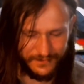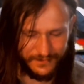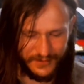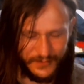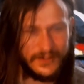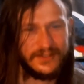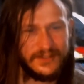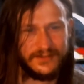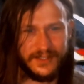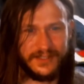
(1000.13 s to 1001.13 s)
This person
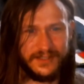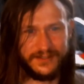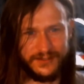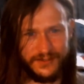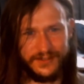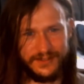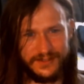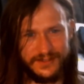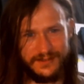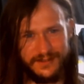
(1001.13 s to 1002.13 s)
is making a
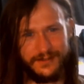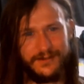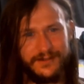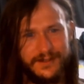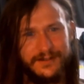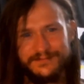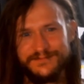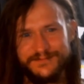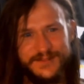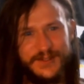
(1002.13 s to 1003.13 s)
choice to
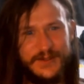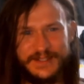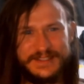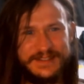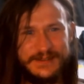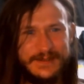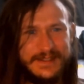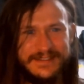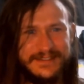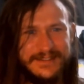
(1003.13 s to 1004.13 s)
come towards you
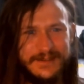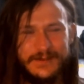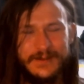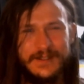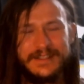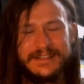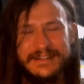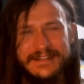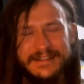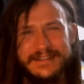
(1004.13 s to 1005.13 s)
because you're the one,
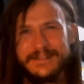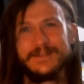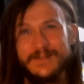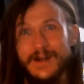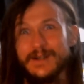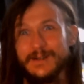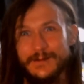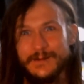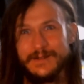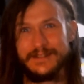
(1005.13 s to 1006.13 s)
you're the
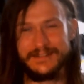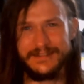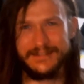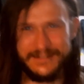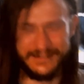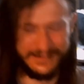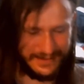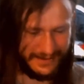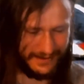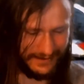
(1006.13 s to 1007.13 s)
valuable one
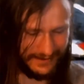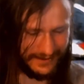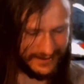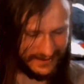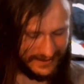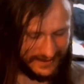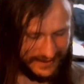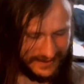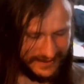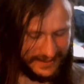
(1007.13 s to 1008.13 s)
in all this. Like,
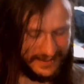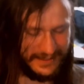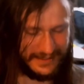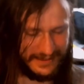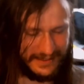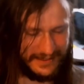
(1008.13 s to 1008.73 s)
they're seeing that.